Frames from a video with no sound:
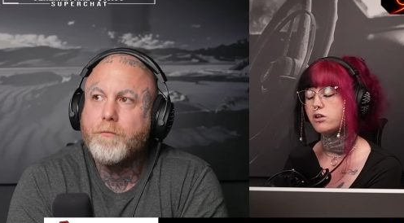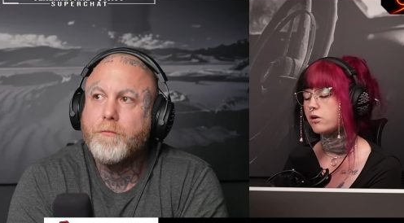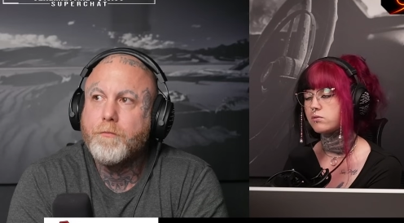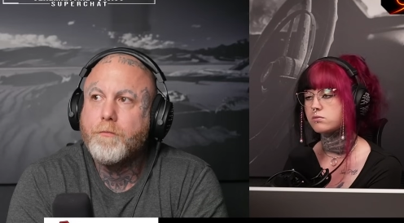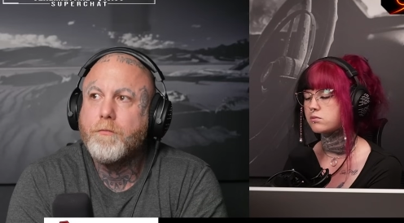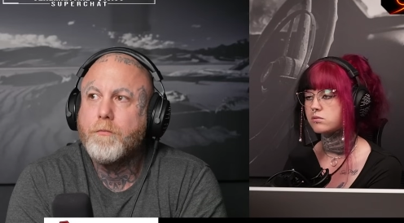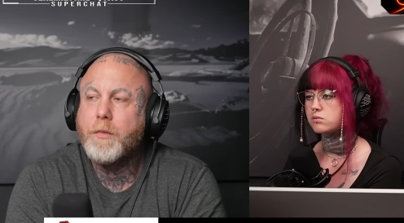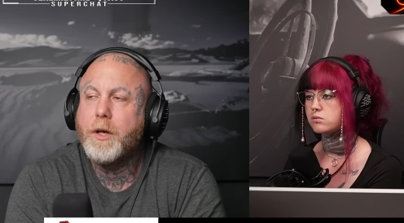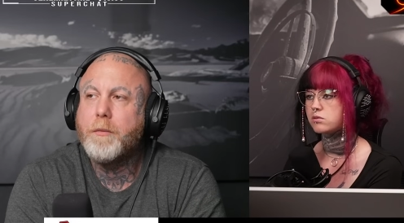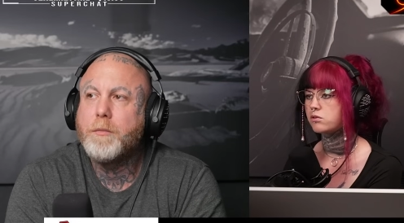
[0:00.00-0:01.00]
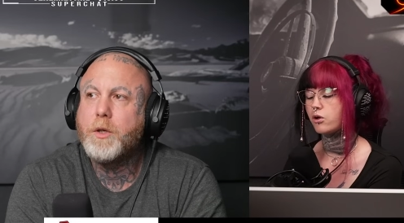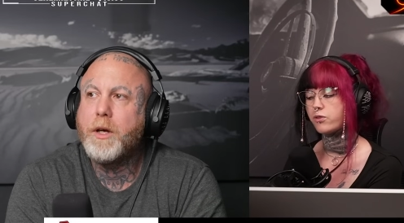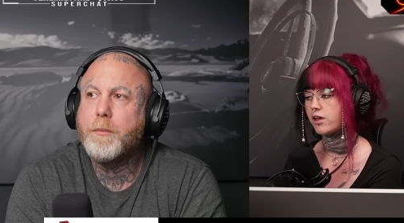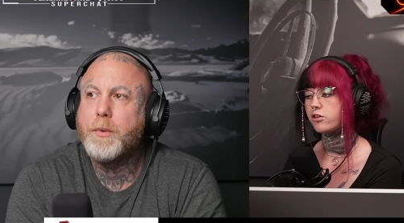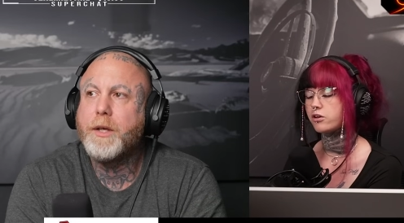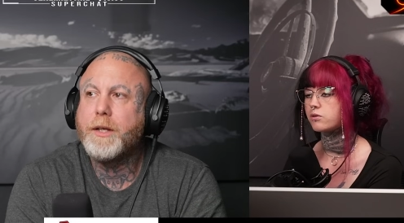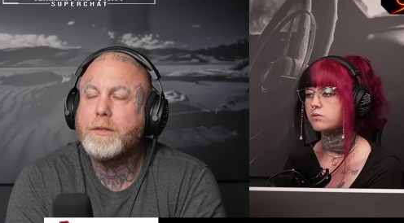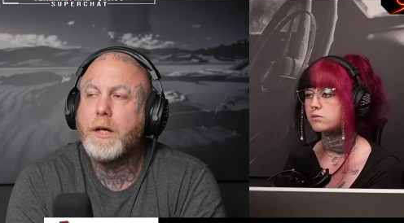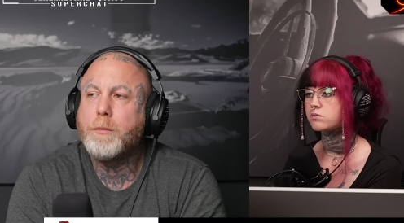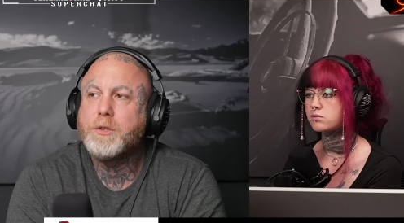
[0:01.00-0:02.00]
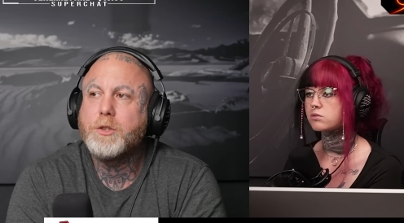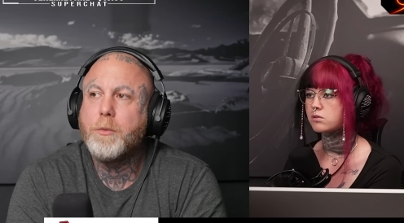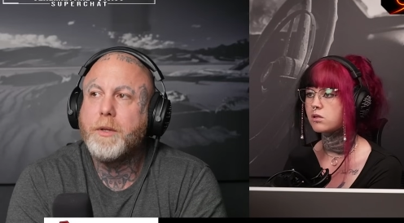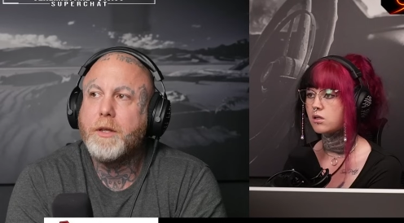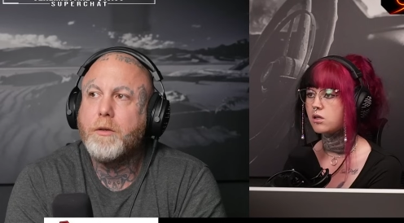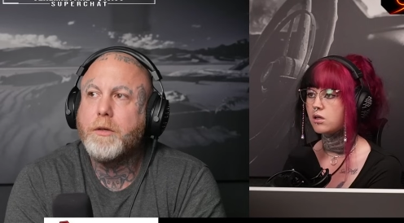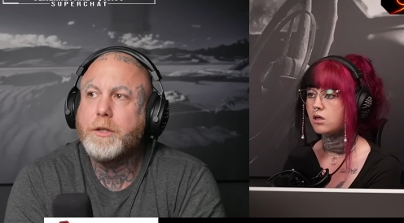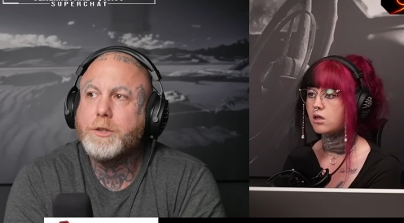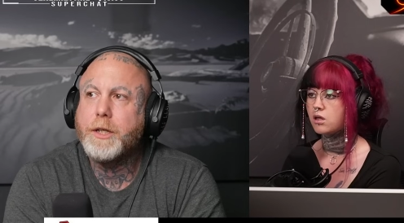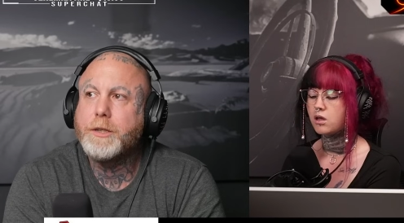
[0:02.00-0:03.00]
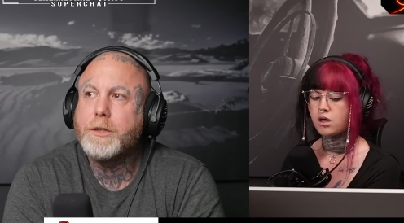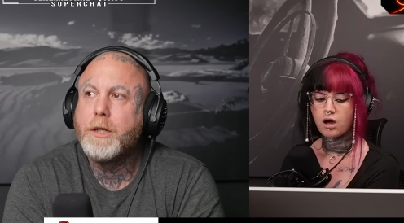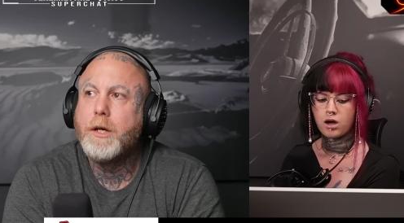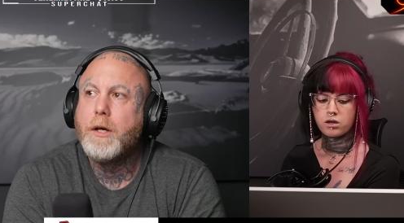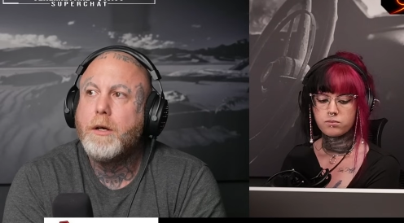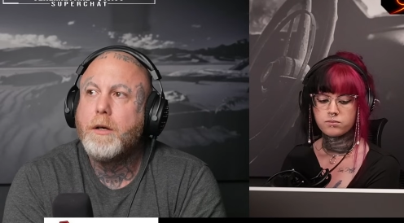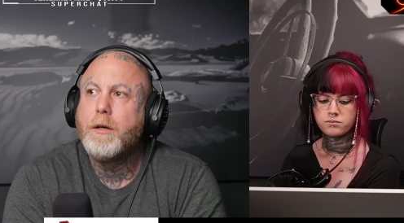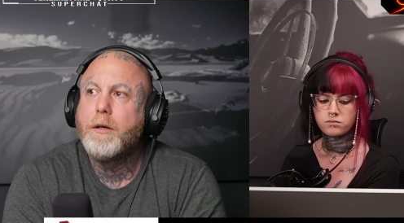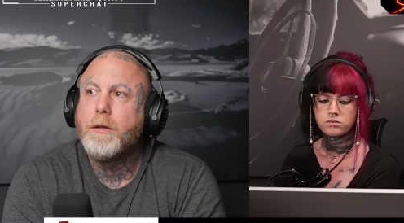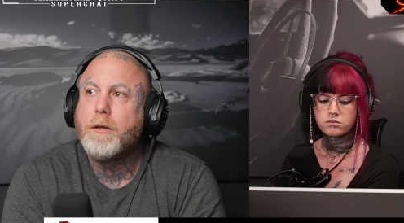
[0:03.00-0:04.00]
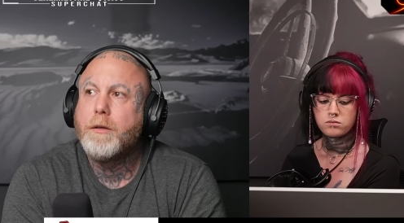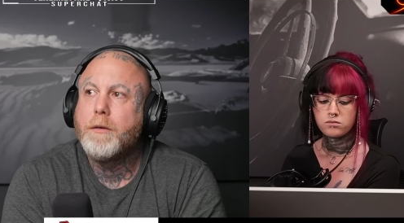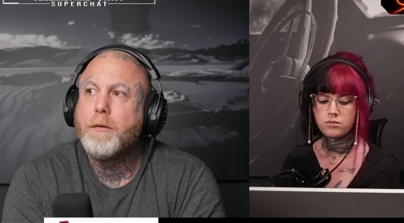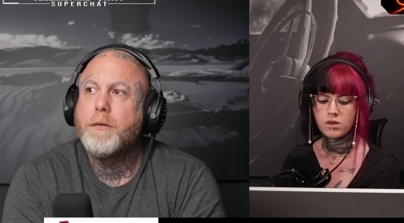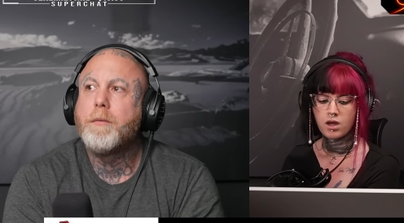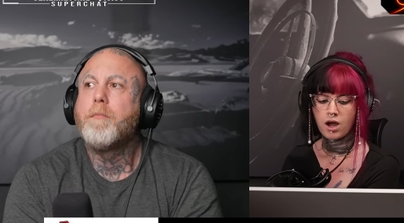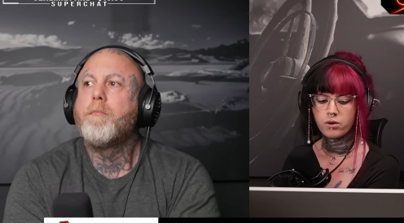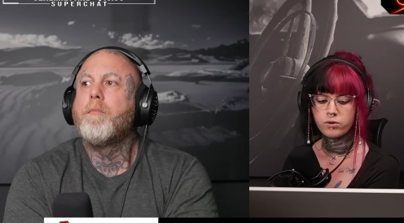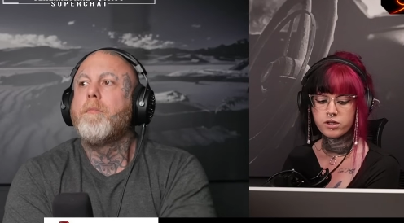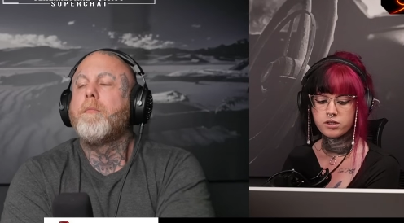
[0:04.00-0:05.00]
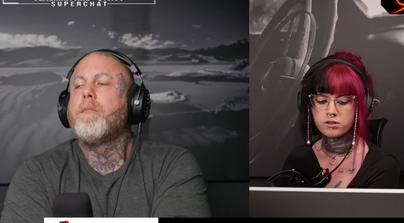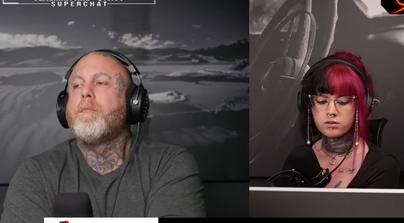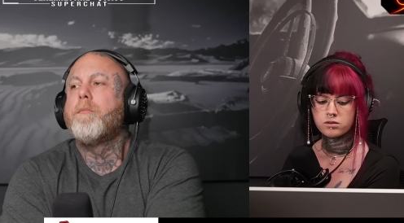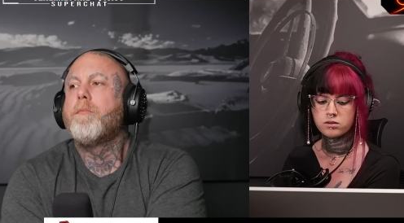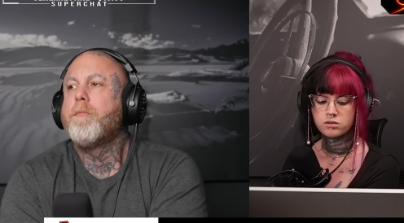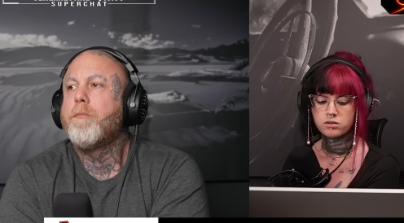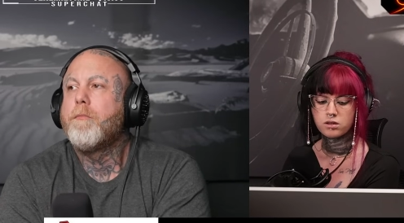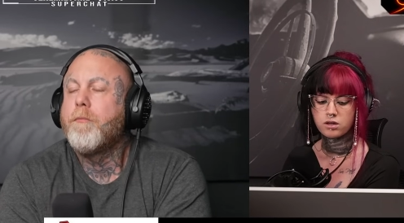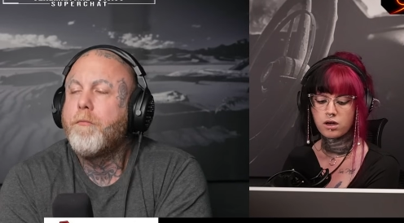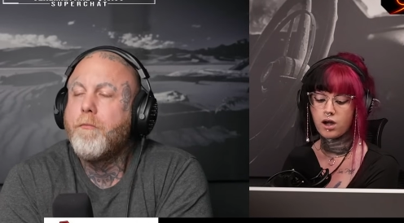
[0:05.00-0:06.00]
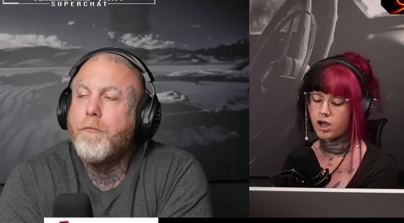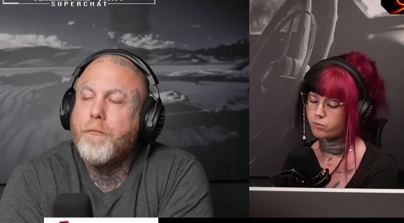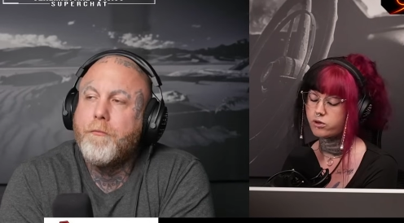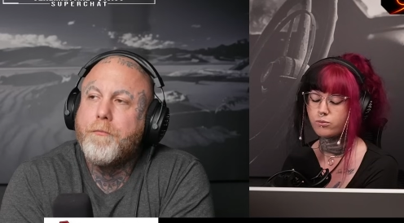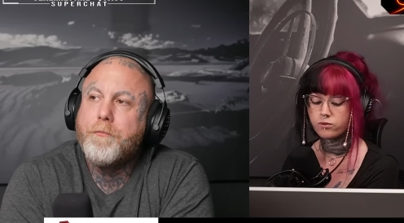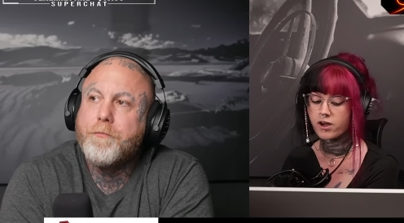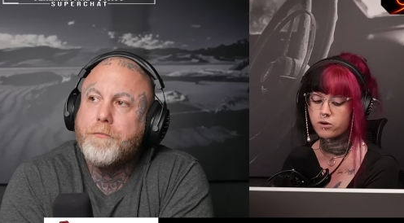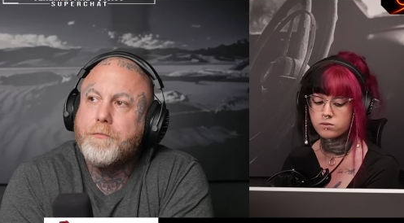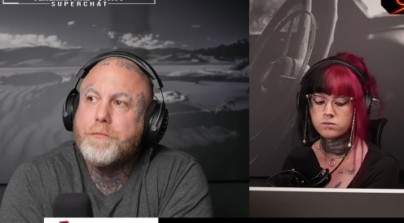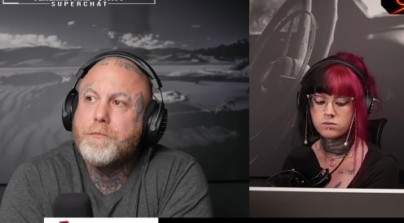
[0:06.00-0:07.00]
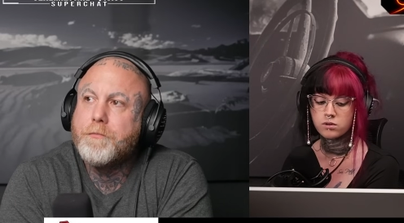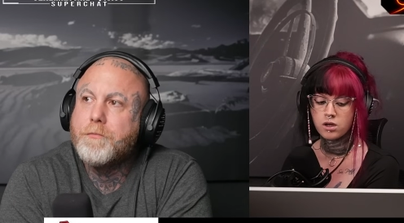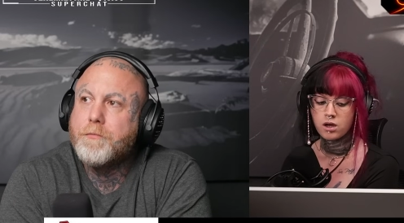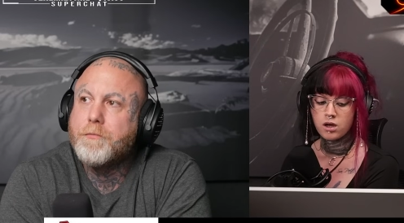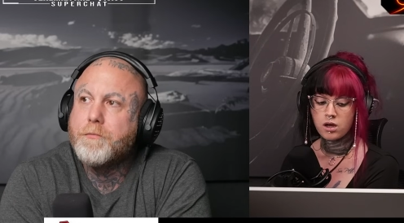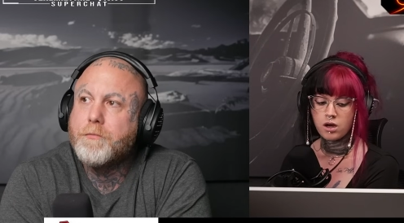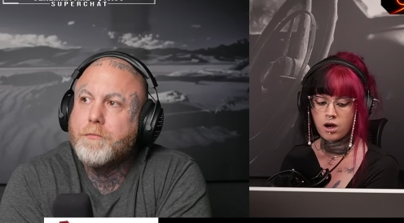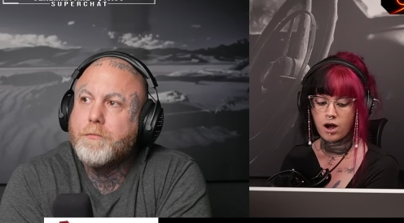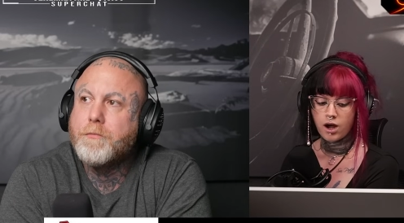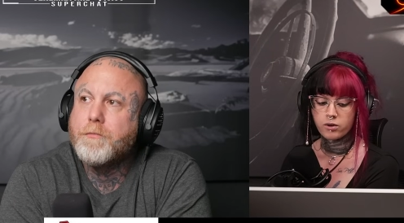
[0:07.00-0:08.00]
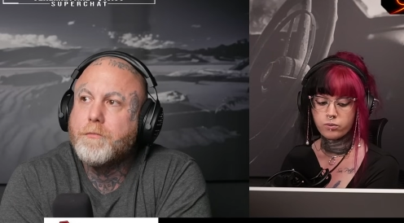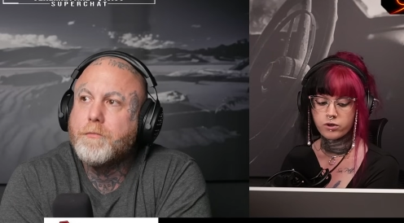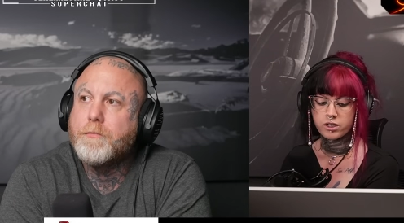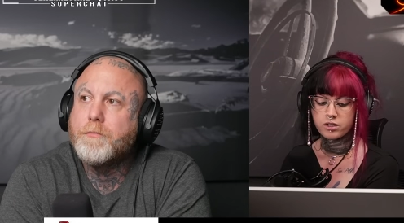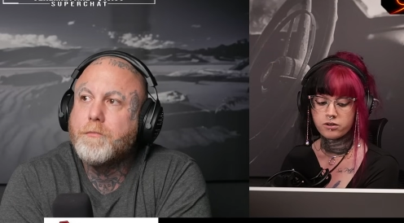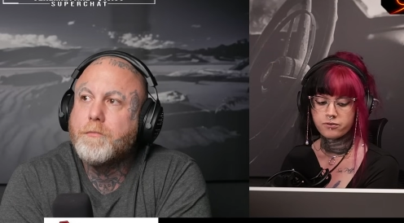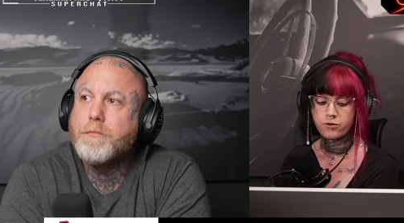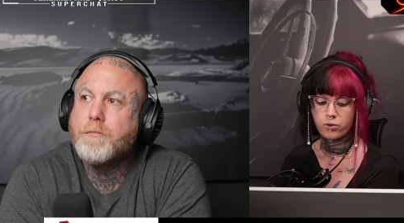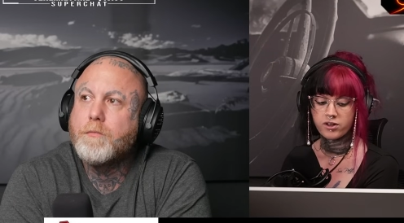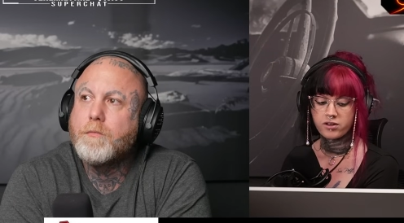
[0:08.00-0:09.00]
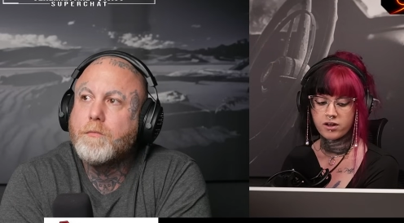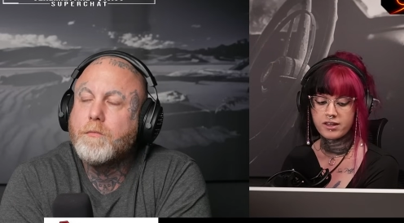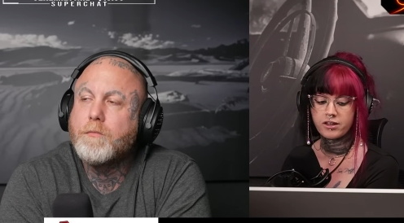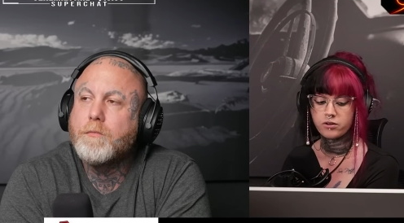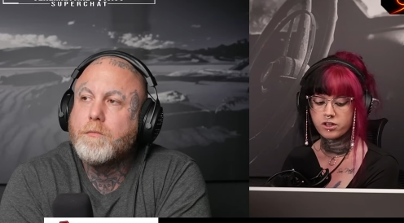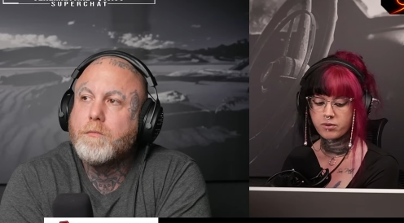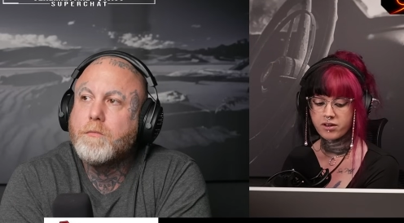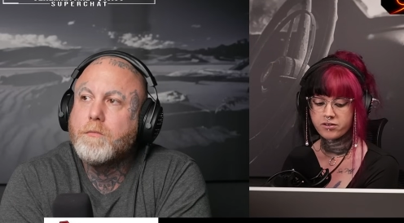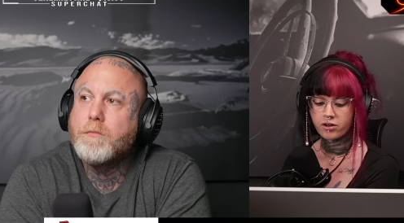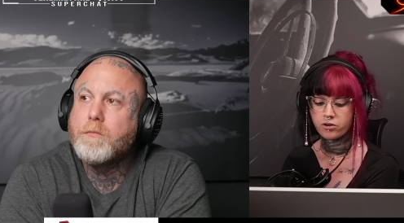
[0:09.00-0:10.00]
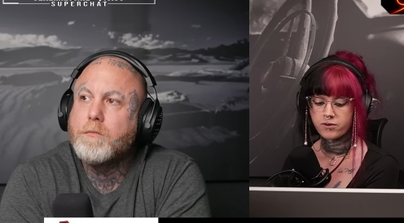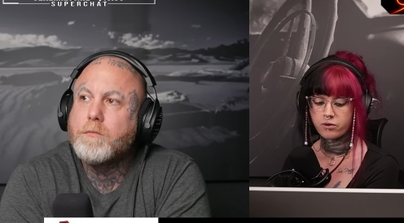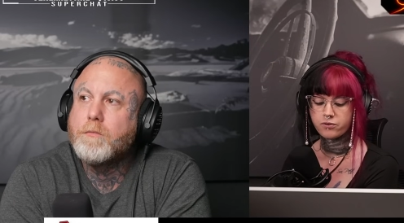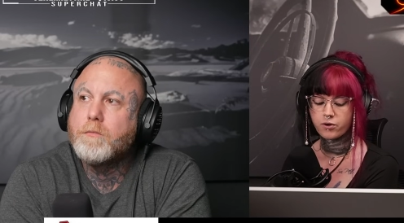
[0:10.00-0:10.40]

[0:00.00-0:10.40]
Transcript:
Speaker 1: No.
Speaker 2: Yeah. You no, had thank plenty you. Of time to show me that you can change. Um,
Speaker 1: I would, I would move out. I would focus on healing myself. I would